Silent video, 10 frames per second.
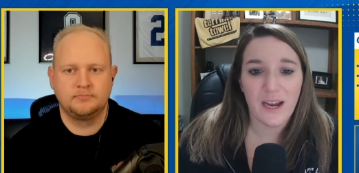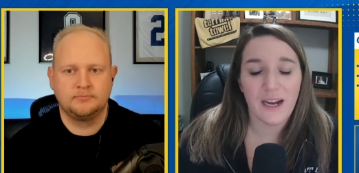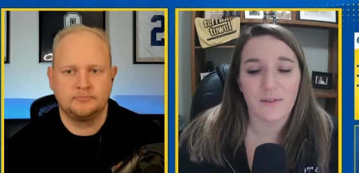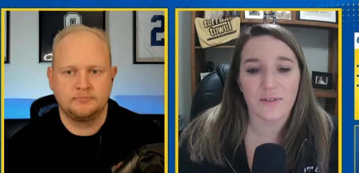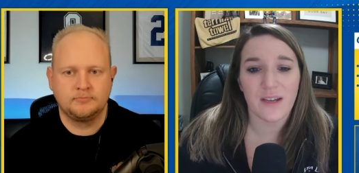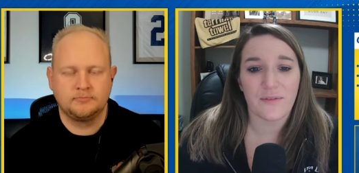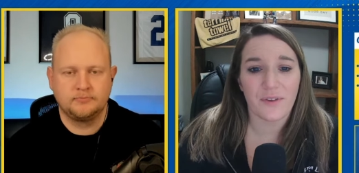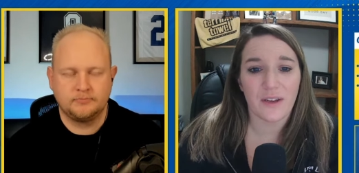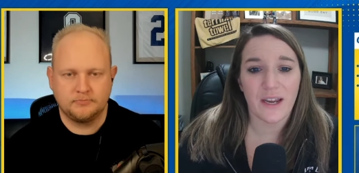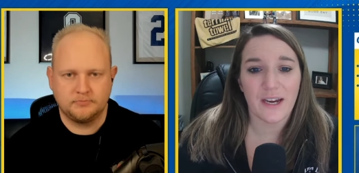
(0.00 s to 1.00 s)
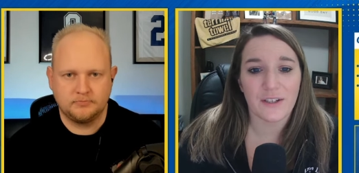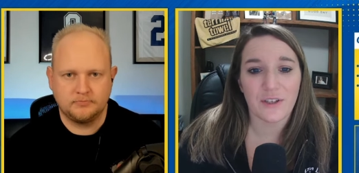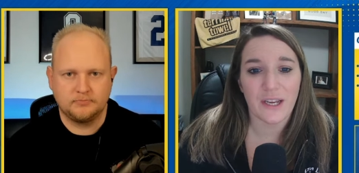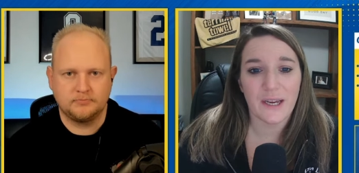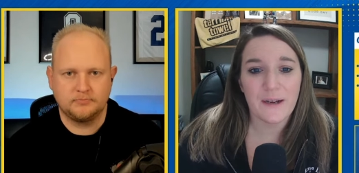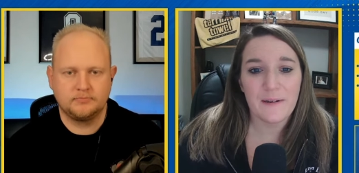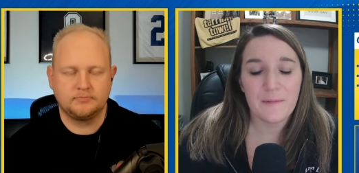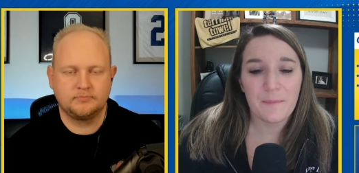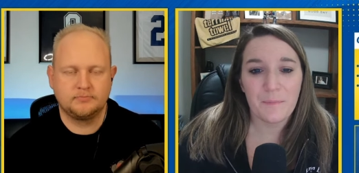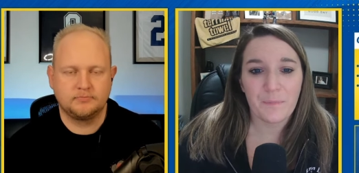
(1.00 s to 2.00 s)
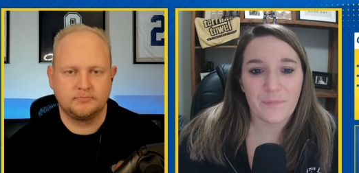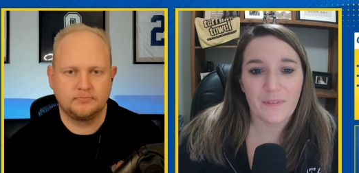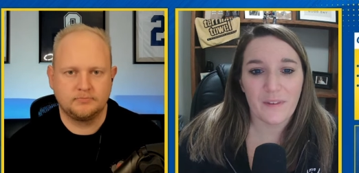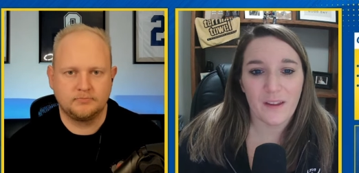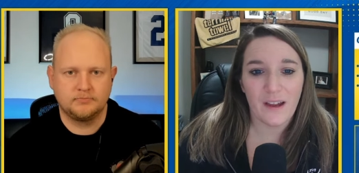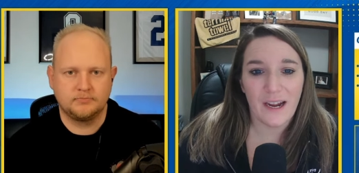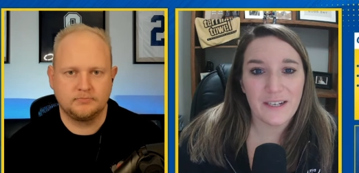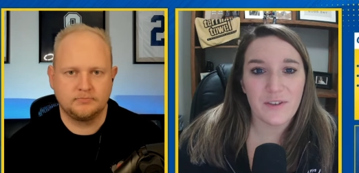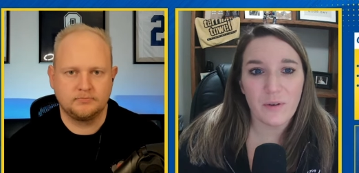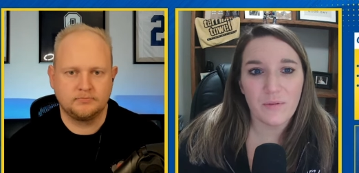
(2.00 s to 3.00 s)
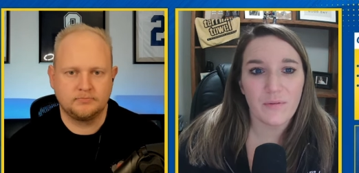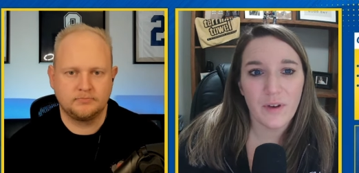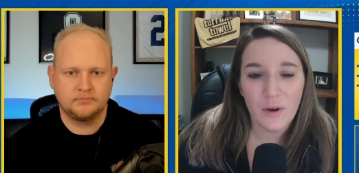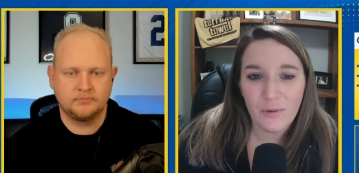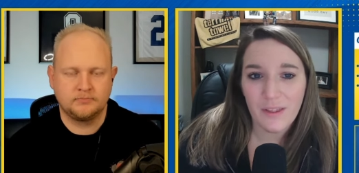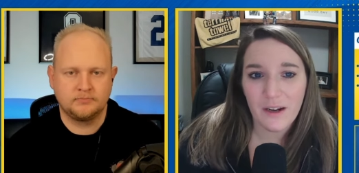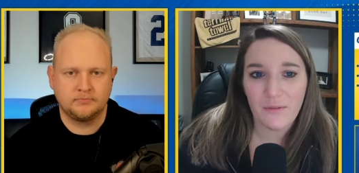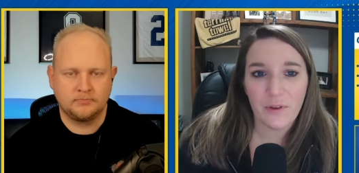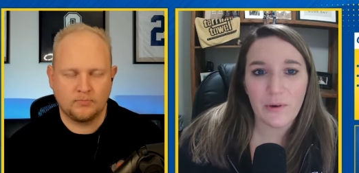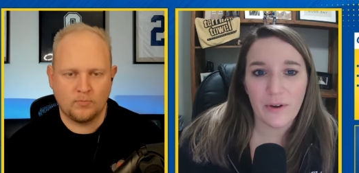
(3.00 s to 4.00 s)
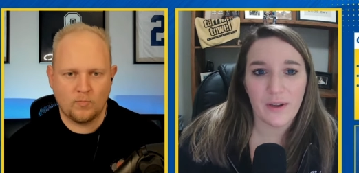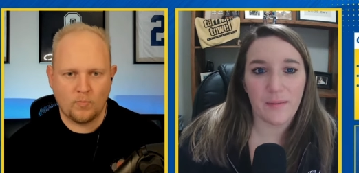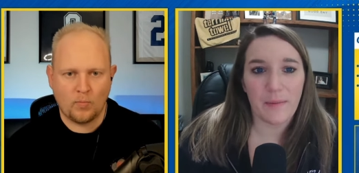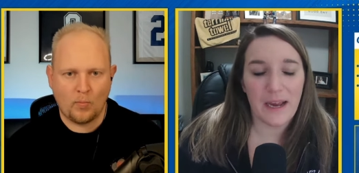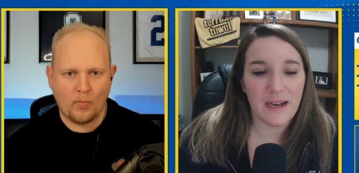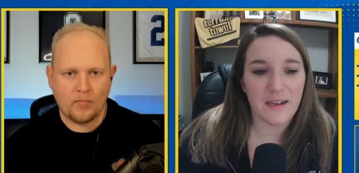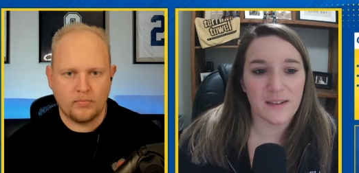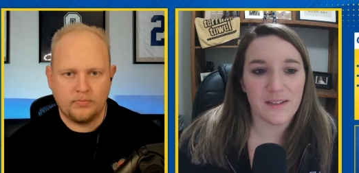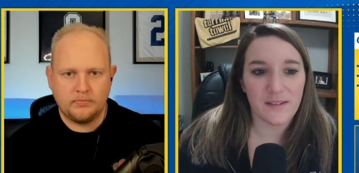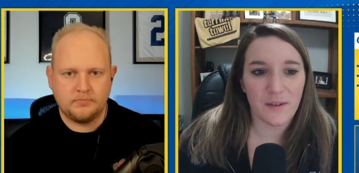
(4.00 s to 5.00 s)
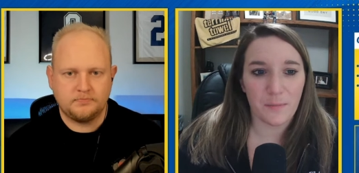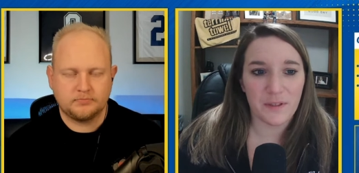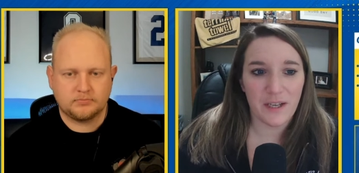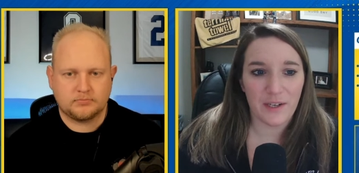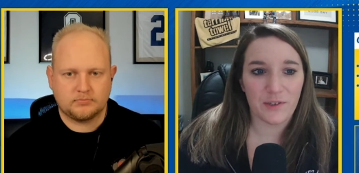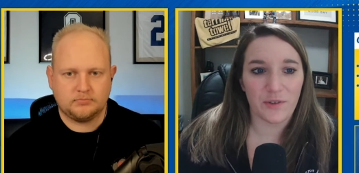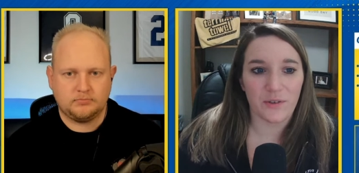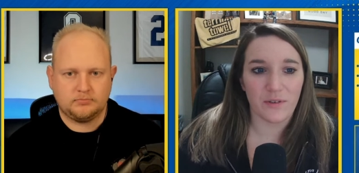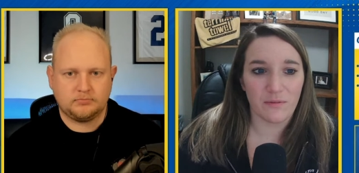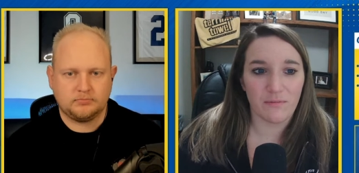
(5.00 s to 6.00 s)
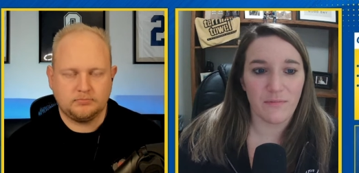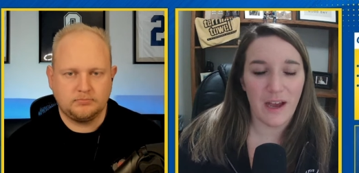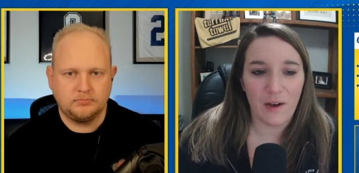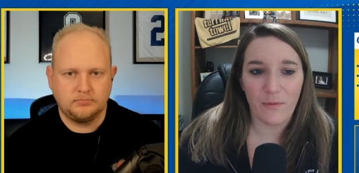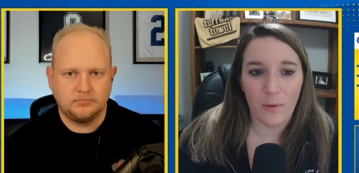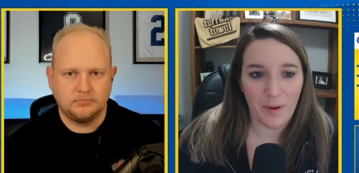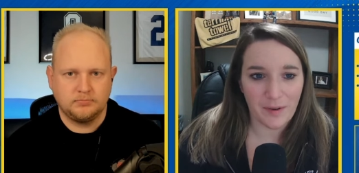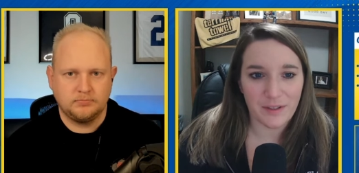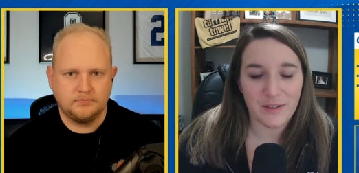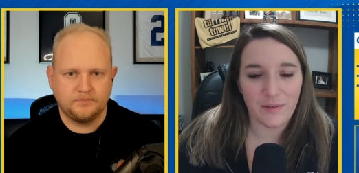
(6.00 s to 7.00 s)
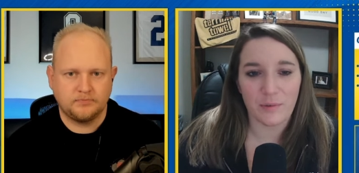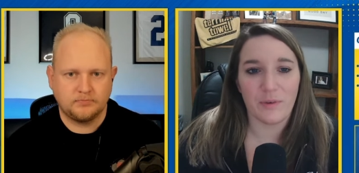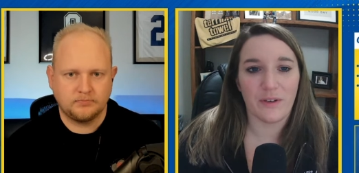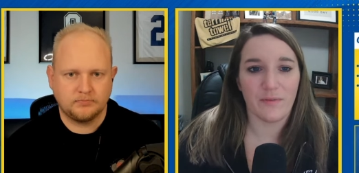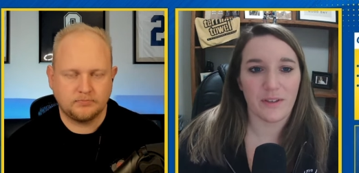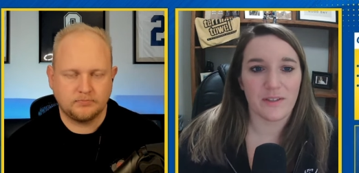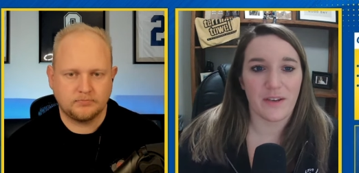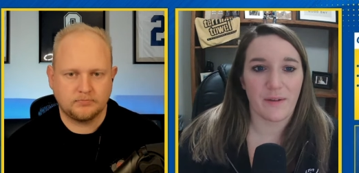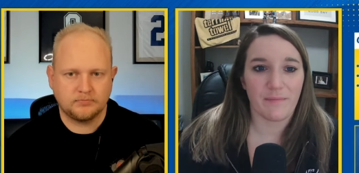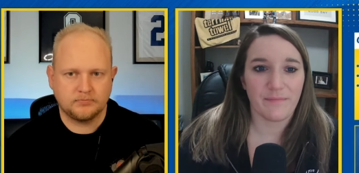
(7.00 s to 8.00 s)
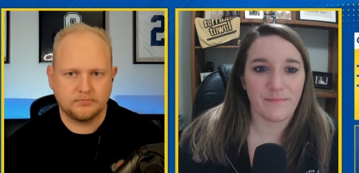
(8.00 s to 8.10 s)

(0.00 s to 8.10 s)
Speaker 1: tackles after the catch. Like, I don't know that I view him as the potential alpha wide receiver 1 for this team.